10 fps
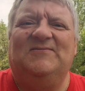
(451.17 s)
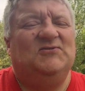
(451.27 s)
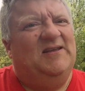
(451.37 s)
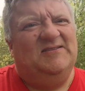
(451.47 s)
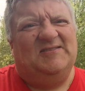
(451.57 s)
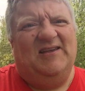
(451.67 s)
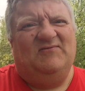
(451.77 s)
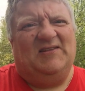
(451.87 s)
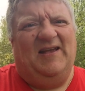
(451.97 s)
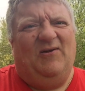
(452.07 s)
Stay
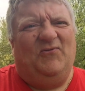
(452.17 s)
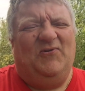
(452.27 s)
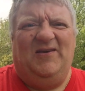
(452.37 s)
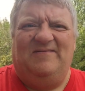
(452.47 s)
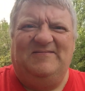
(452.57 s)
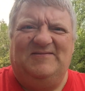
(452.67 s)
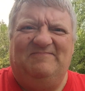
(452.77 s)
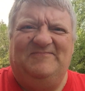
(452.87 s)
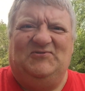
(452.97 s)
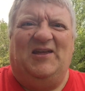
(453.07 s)
safe, stay healthy,
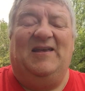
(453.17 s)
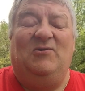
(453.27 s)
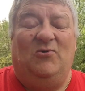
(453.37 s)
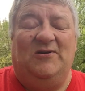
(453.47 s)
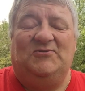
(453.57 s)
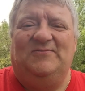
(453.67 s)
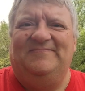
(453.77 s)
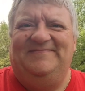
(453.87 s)
stay indoors.